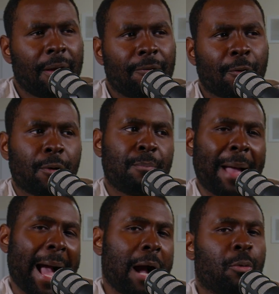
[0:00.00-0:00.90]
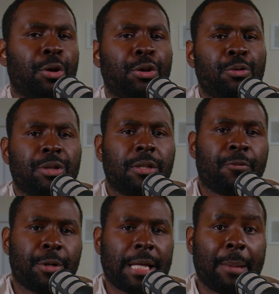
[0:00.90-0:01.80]
for power users,
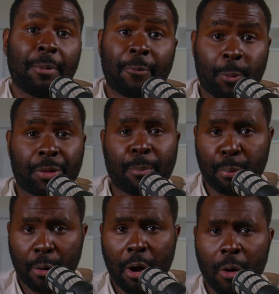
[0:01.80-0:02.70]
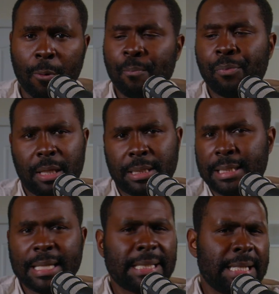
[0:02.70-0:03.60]
for example, with the Pro,
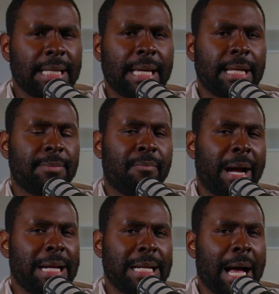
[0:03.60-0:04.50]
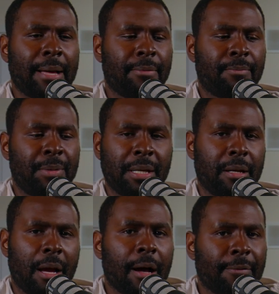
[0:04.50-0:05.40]
16 gigs might not be
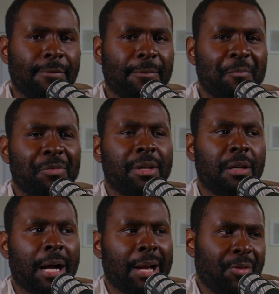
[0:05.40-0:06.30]
enough. I